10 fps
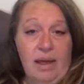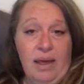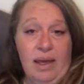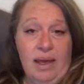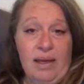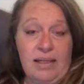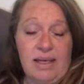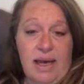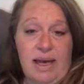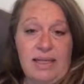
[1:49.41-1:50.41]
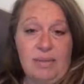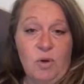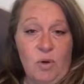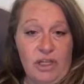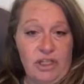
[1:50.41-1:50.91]
and I got
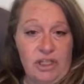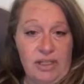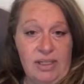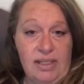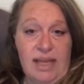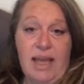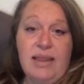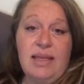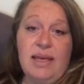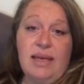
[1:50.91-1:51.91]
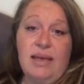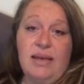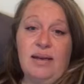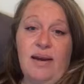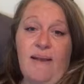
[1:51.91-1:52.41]
some questions, and
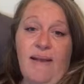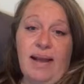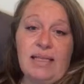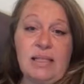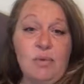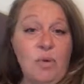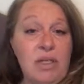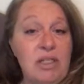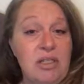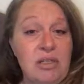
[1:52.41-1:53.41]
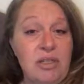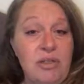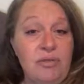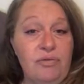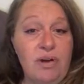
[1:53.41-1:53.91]
then I got some
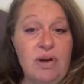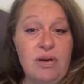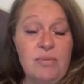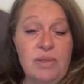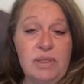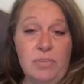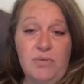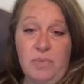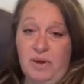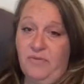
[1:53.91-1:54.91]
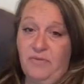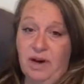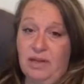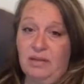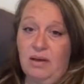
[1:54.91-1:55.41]
questions from some of my
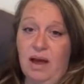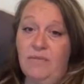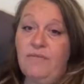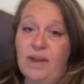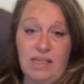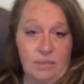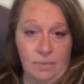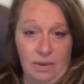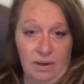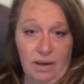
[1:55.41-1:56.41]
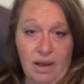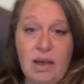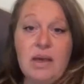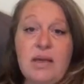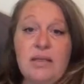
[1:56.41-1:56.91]
friends on Facebook.
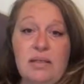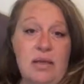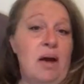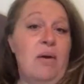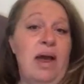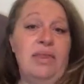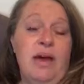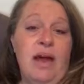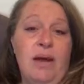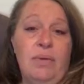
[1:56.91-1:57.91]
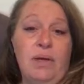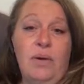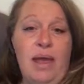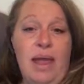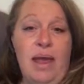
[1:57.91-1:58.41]
So I thought I would
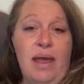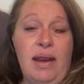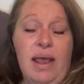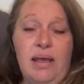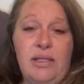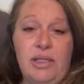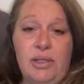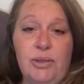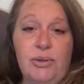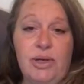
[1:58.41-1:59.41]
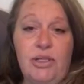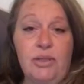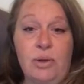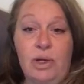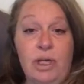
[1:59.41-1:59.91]
go ahead and do a
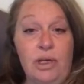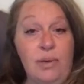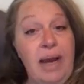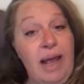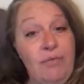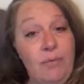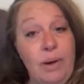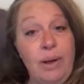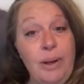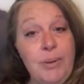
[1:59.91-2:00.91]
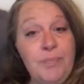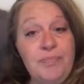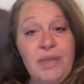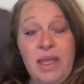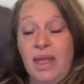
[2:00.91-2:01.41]
short Q&A for you.
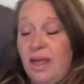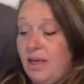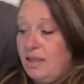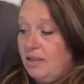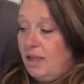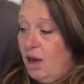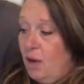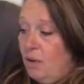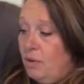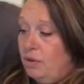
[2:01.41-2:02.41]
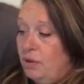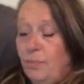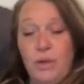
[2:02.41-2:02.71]
So the